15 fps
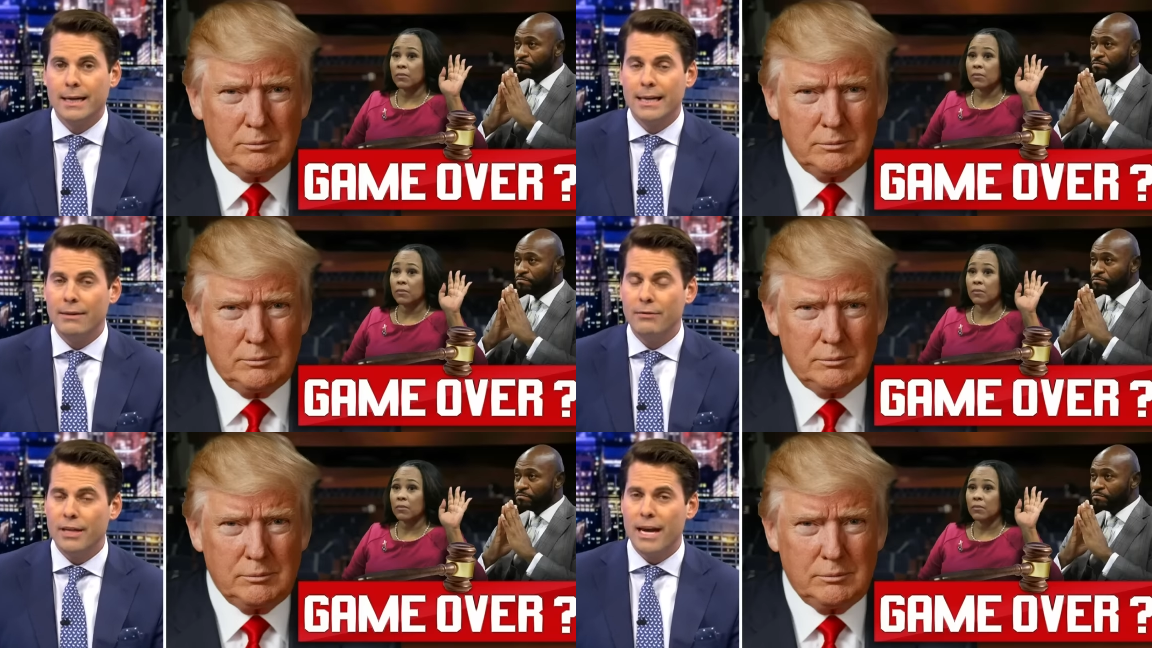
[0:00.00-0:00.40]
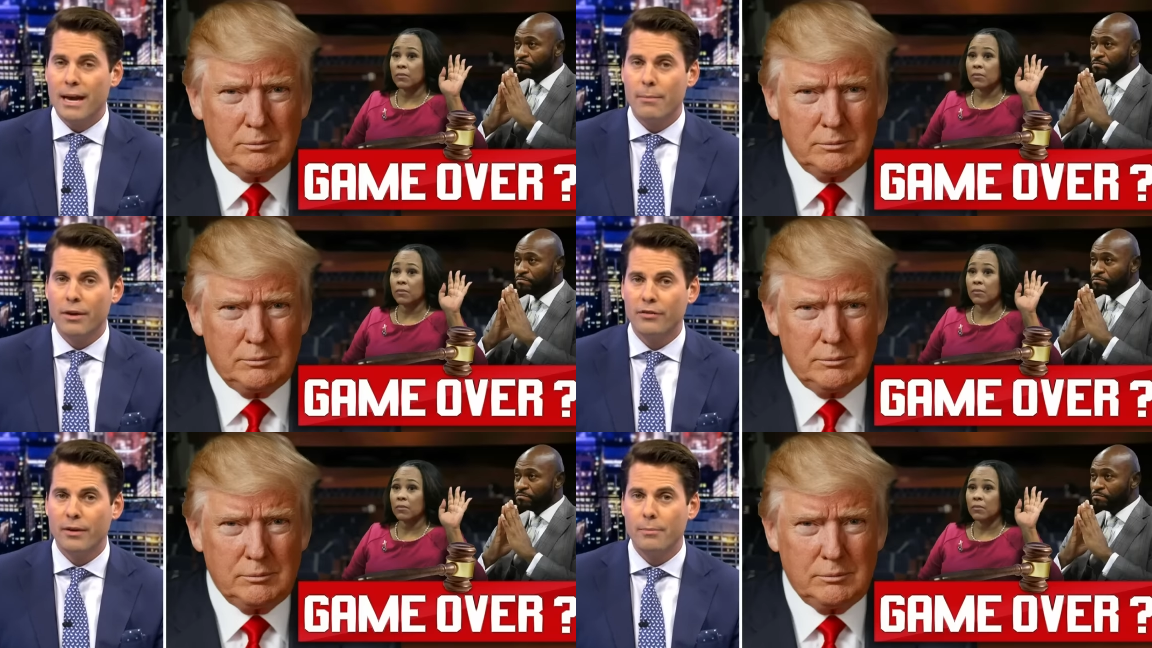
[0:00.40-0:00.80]
Speaker 1: Even the
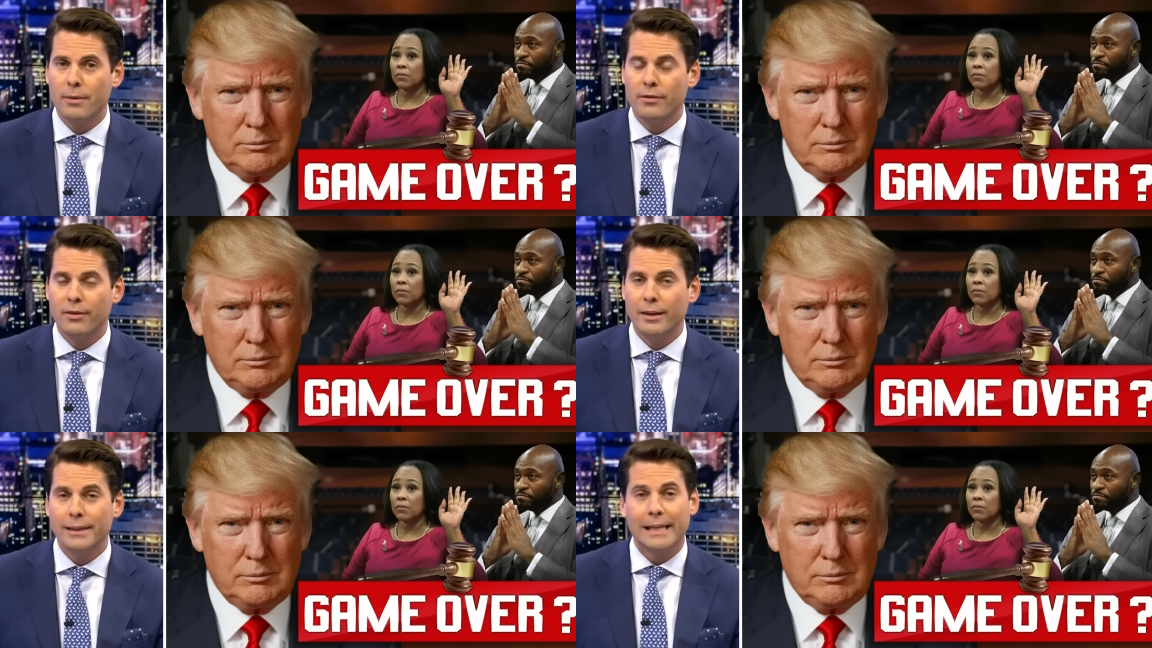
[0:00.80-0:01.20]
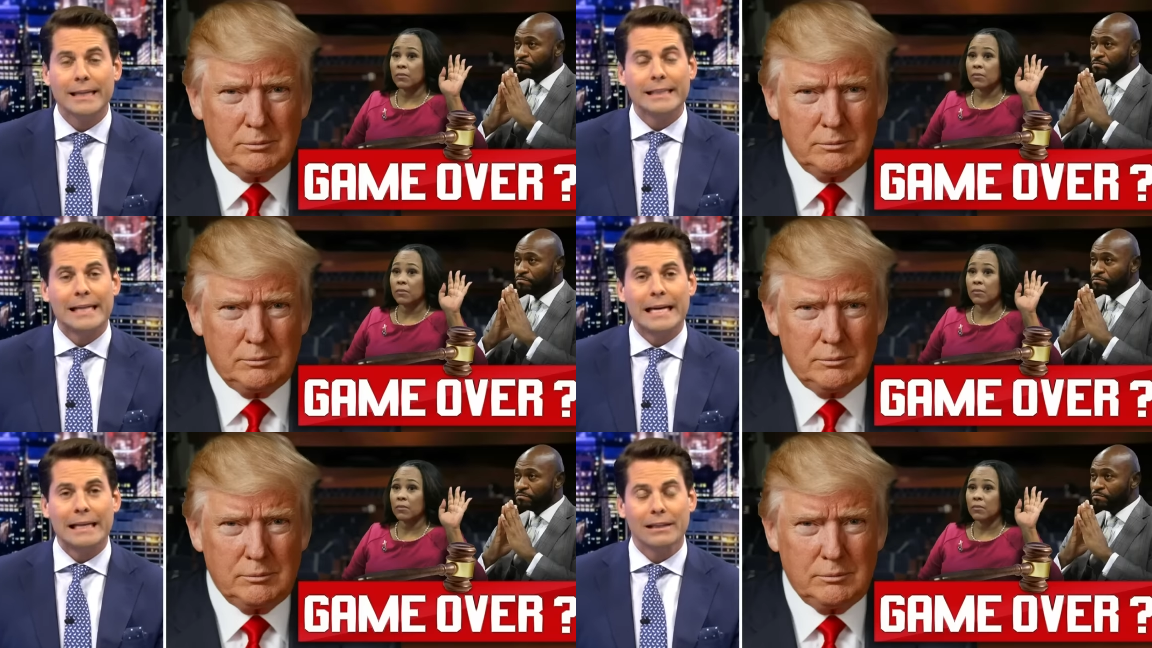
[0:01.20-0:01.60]
MSNBC
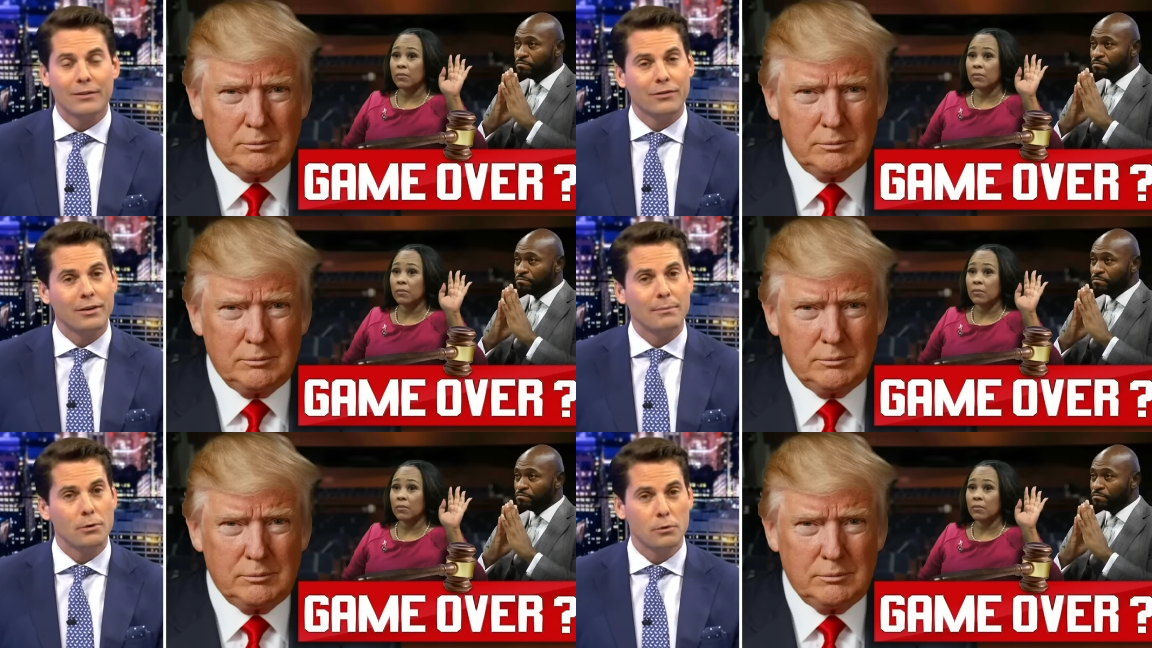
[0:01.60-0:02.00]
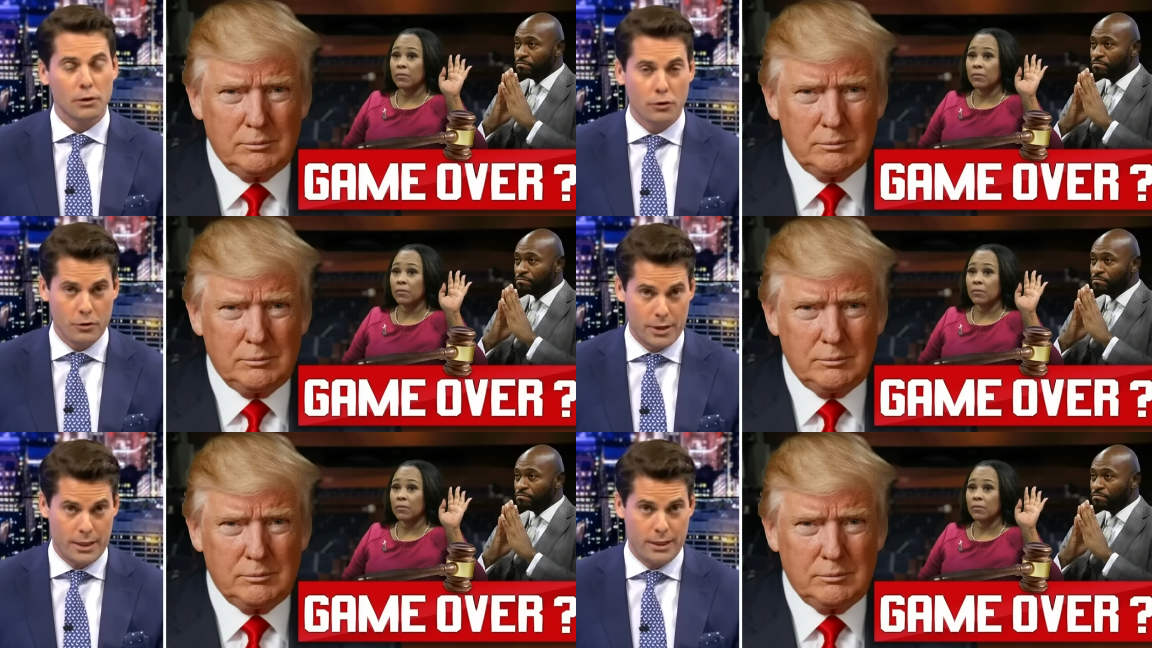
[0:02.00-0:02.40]
legal analysts seem to
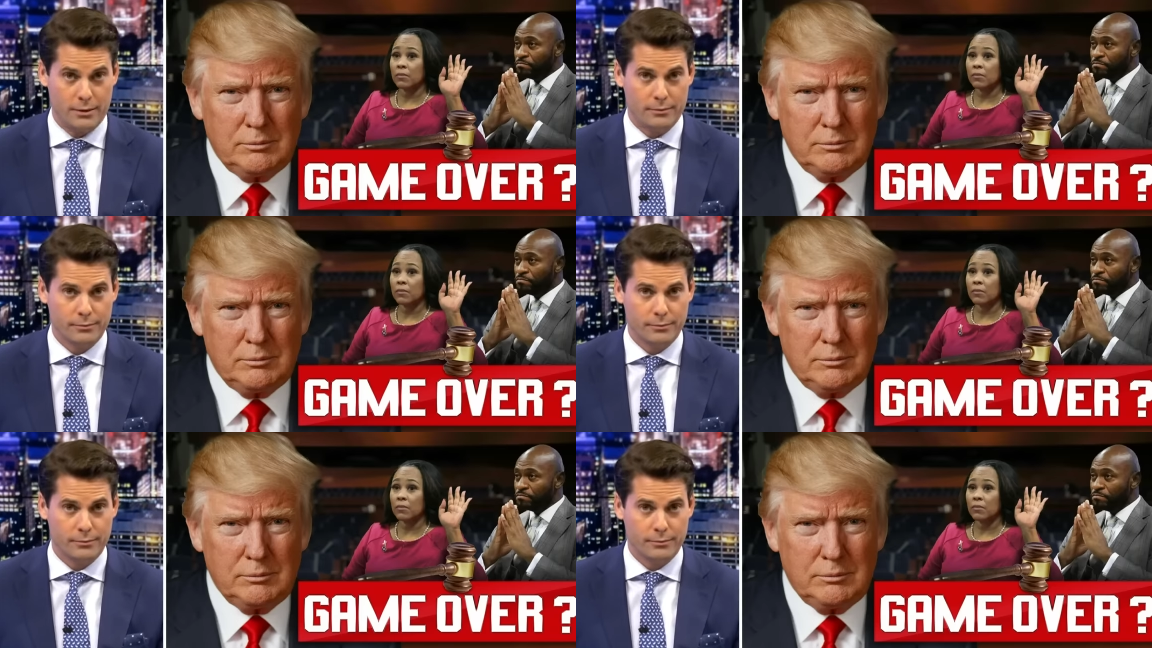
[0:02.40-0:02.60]
agree.